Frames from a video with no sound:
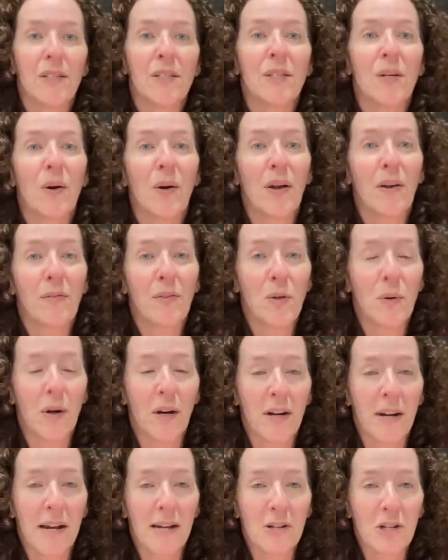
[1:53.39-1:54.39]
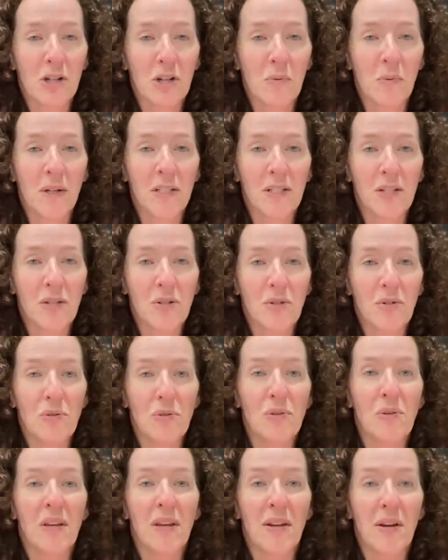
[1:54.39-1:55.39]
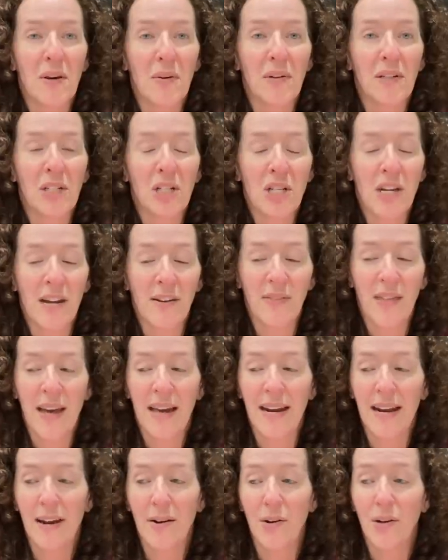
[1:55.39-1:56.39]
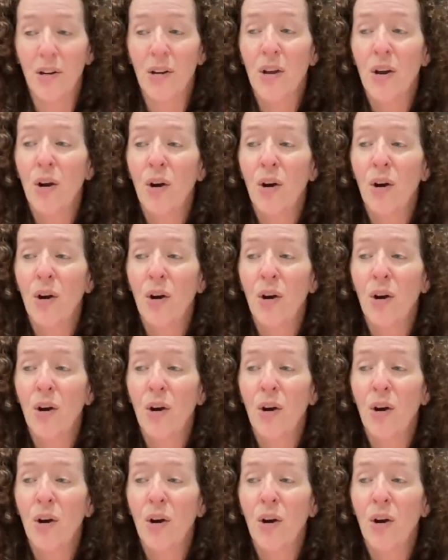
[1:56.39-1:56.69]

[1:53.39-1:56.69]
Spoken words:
So if you are not sure what to do, you can go and check that out,